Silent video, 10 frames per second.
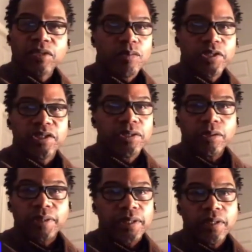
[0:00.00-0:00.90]
on what you're doing.
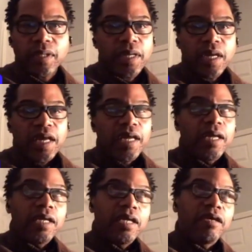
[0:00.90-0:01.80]

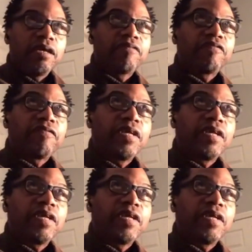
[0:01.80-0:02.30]
If